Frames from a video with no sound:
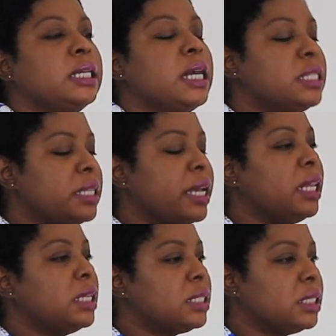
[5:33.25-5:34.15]
and say,
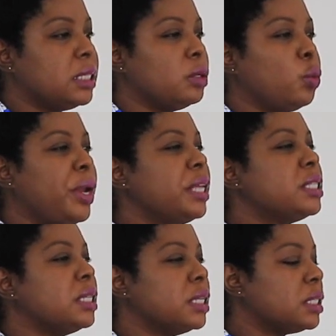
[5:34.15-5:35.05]
listen, what is
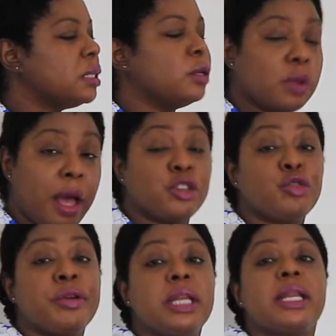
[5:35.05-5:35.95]
this?
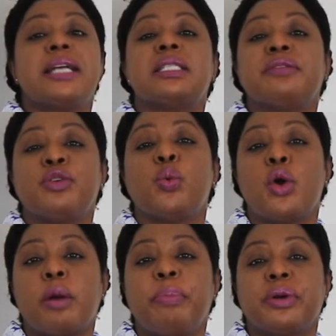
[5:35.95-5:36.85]
Treat it as if it
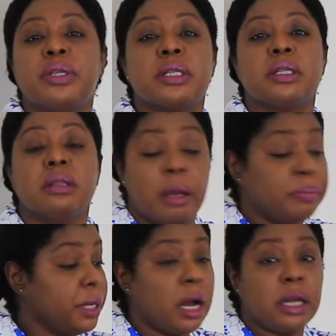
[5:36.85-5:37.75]
were a person. I'm
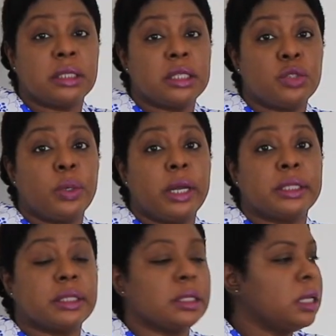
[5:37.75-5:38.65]
being honest, this is what I
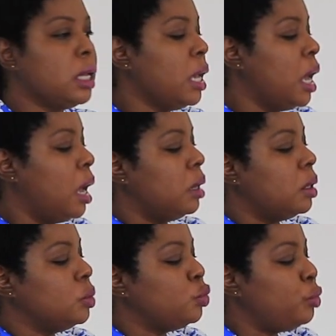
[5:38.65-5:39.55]
do.
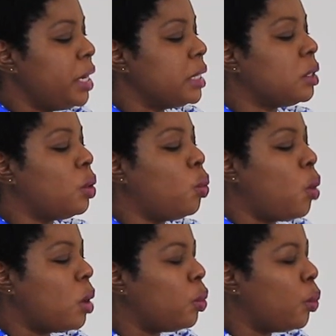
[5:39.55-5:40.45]
Treat it as if,
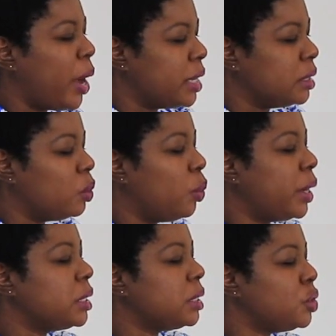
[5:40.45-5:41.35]
what
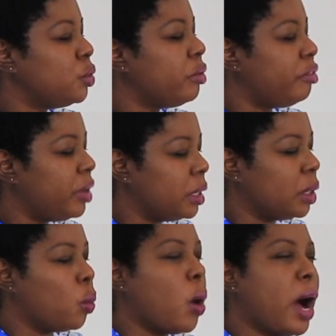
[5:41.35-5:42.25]
is this you're feeling?
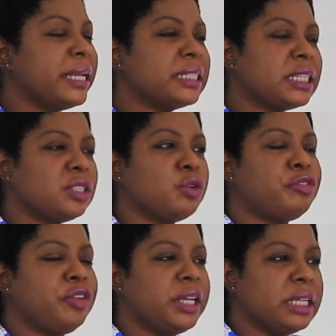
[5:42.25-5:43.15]
Why is it you're
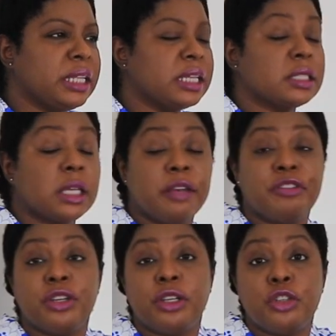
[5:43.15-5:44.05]
feeling this? If
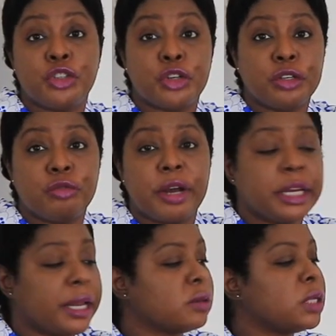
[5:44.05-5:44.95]
you need your journal, write
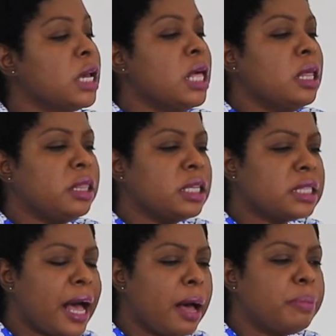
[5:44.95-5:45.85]
it out. This
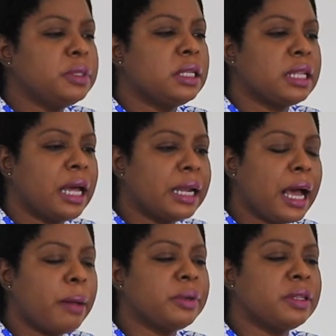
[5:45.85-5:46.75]
happened and that
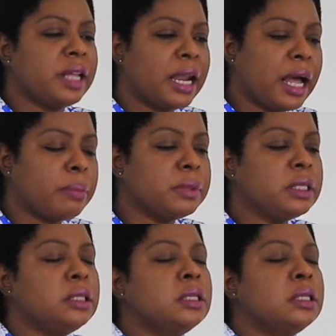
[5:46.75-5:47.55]
happened and that happened.